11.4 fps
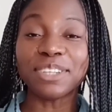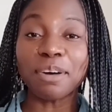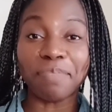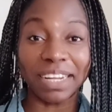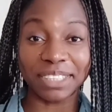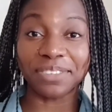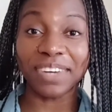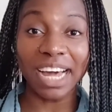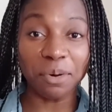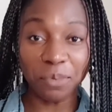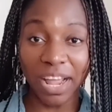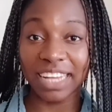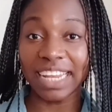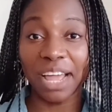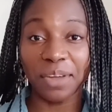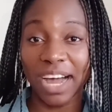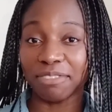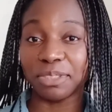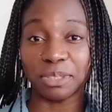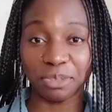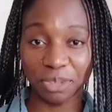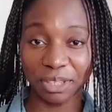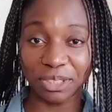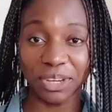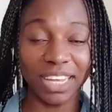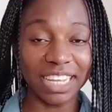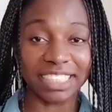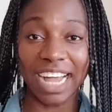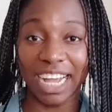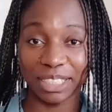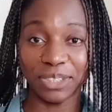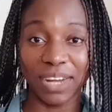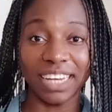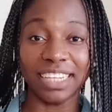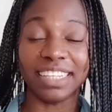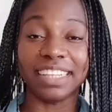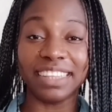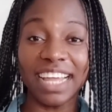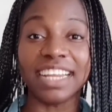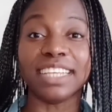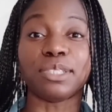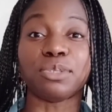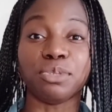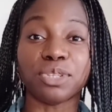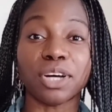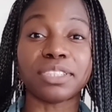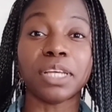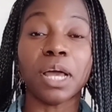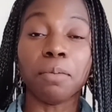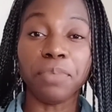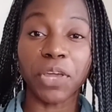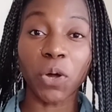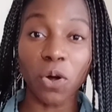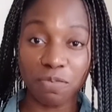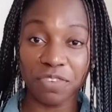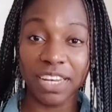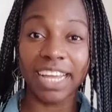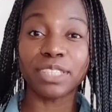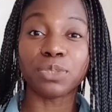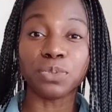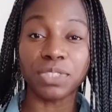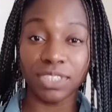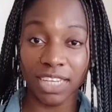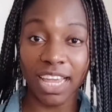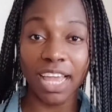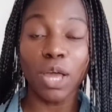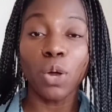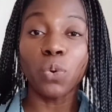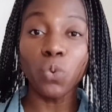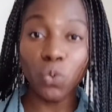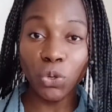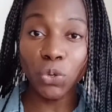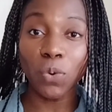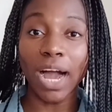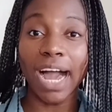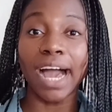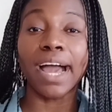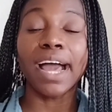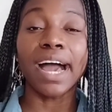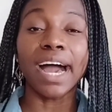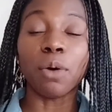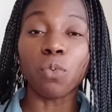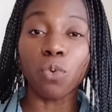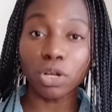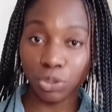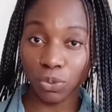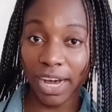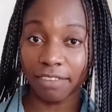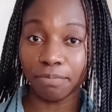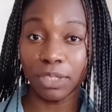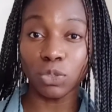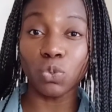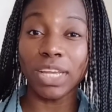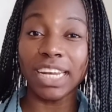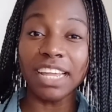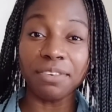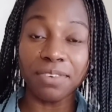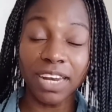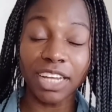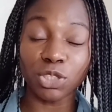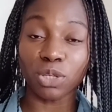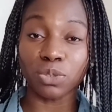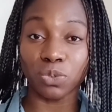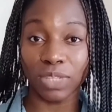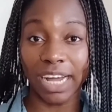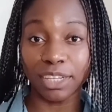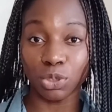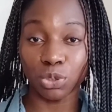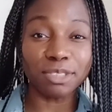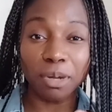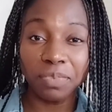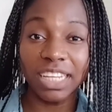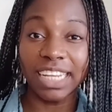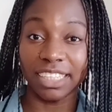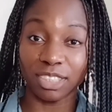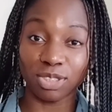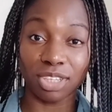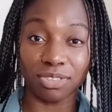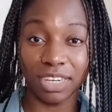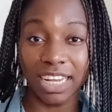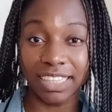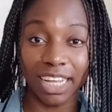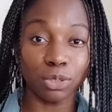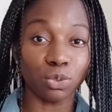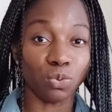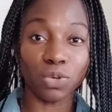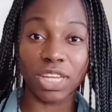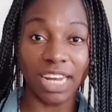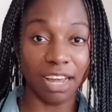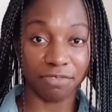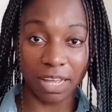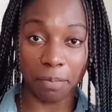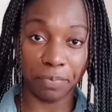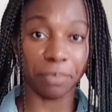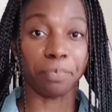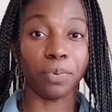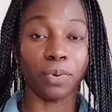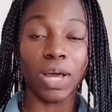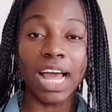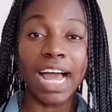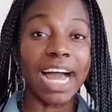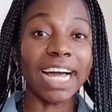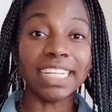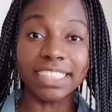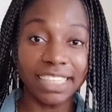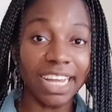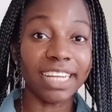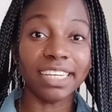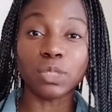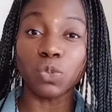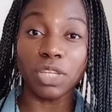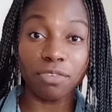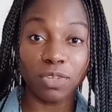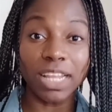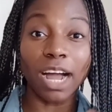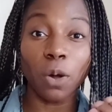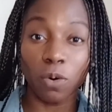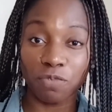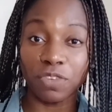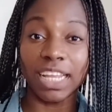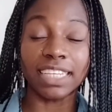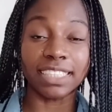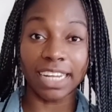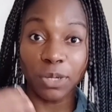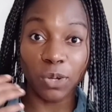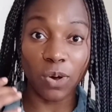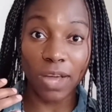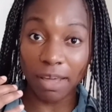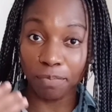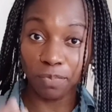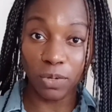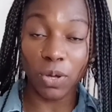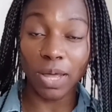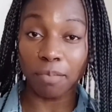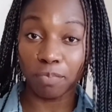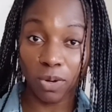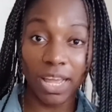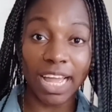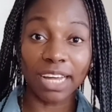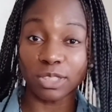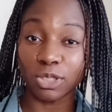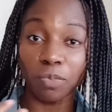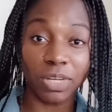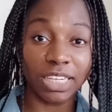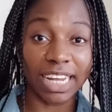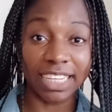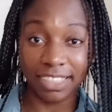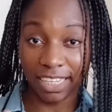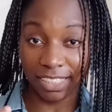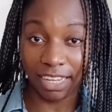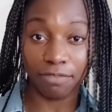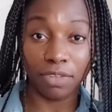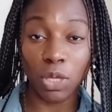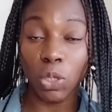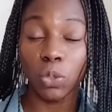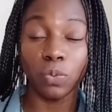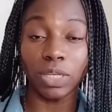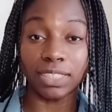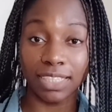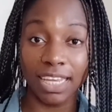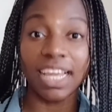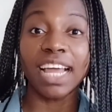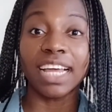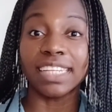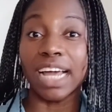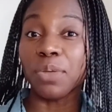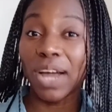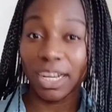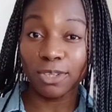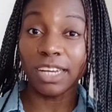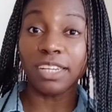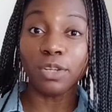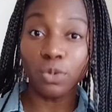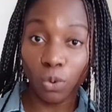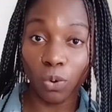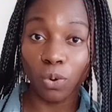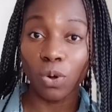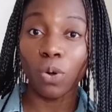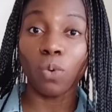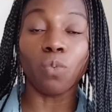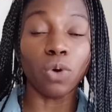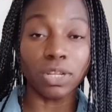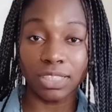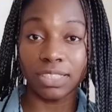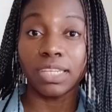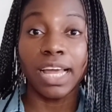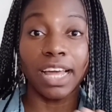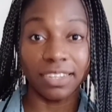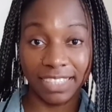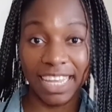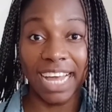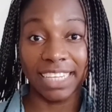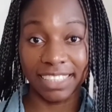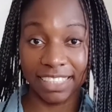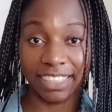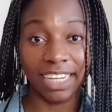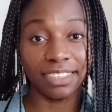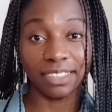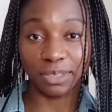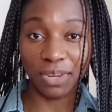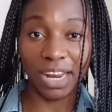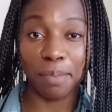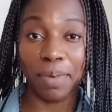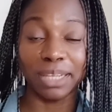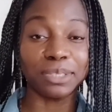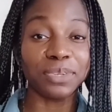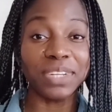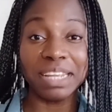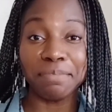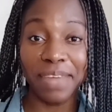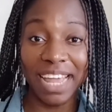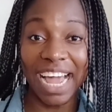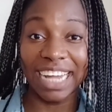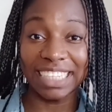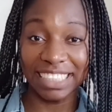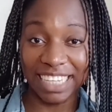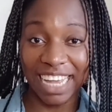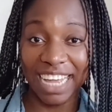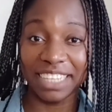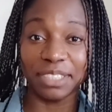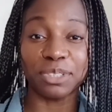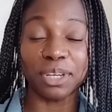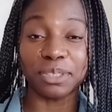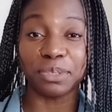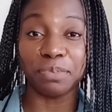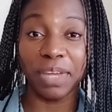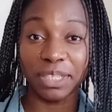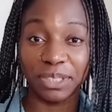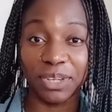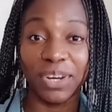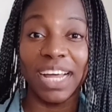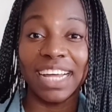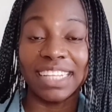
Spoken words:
is no particular way that you have to structure it. Actually, the thing is to just be confident to say who you are and what you have been doing in relation to that job, something that is just related to looking after people, and then it will give you that confidence, and your employer and somebody that is interviewing you will see that you actually know what healthcare assistance is all about. So the main idea is just to make sure